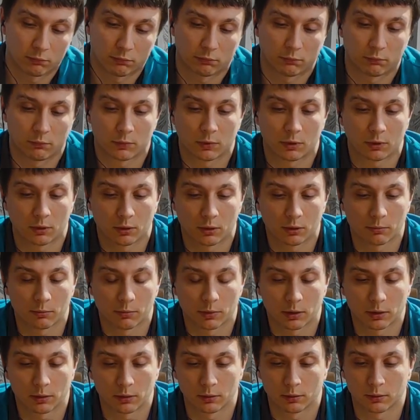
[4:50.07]
This is
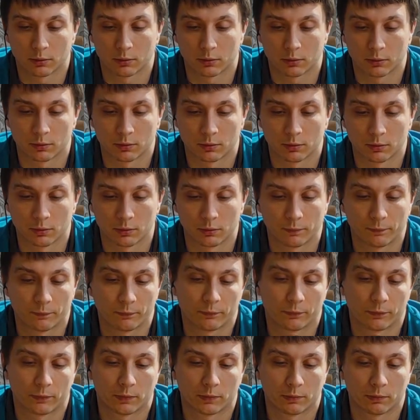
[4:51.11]
my
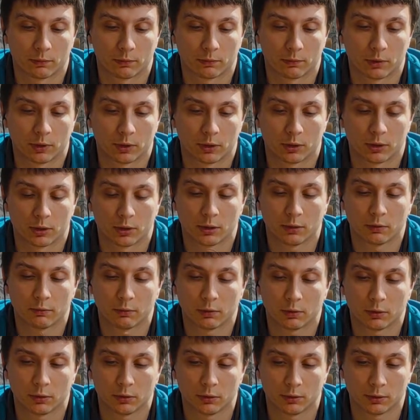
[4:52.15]

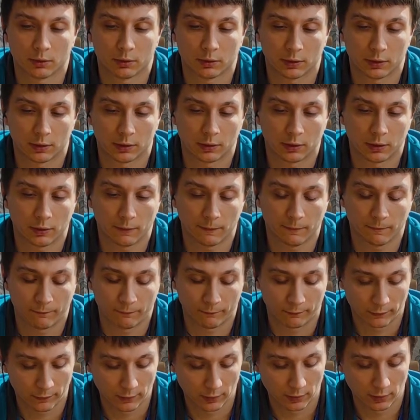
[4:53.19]
receiver.
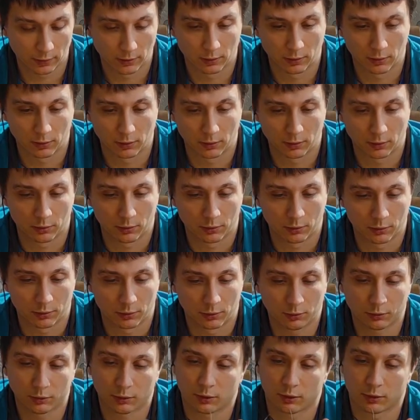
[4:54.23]

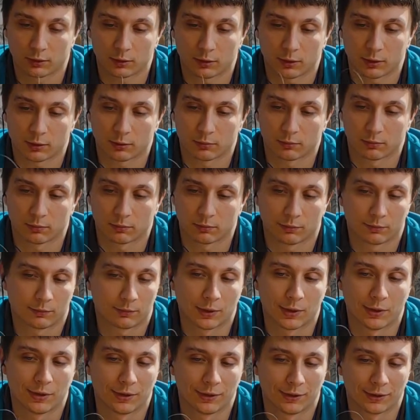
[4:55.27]
It has some
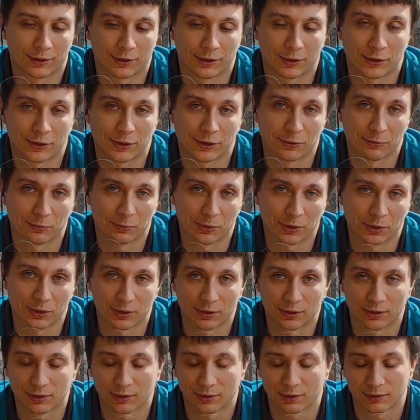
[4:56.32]

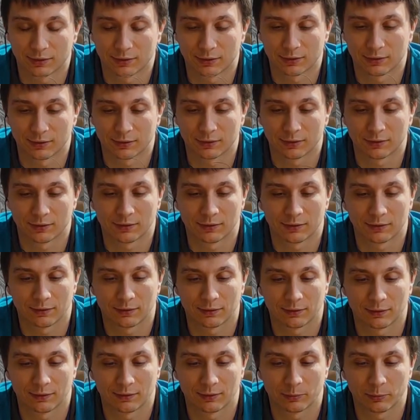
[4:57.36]
custom-made
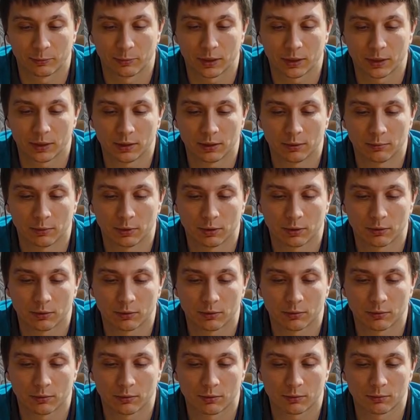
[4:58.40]
body,
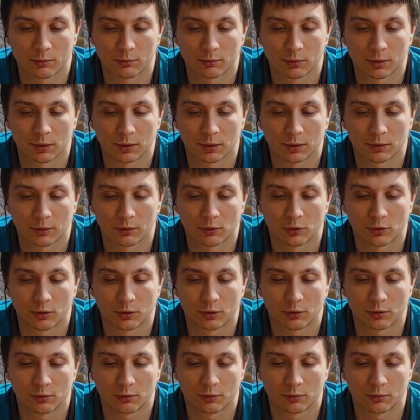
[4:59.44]
because when I
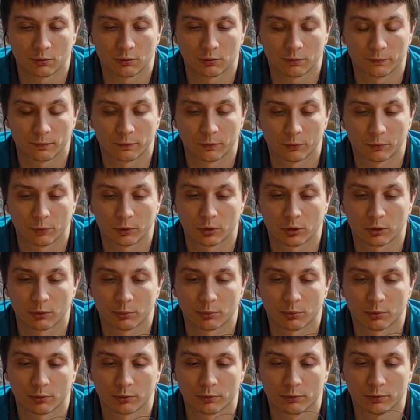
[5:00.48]
tried to
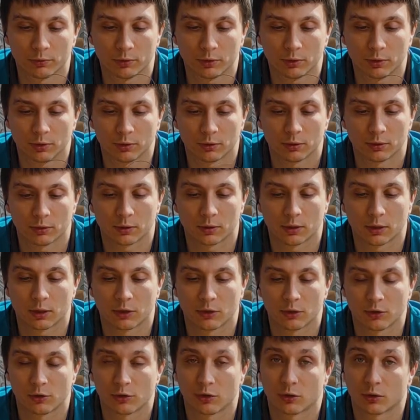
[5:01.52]
waterproof it, the
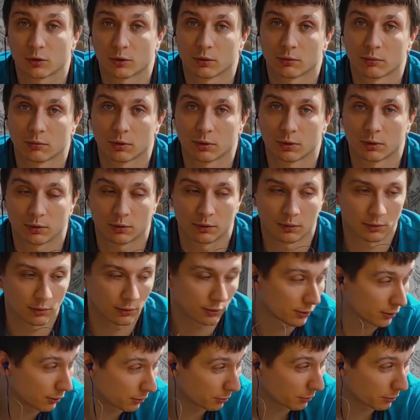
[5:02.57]
original one, the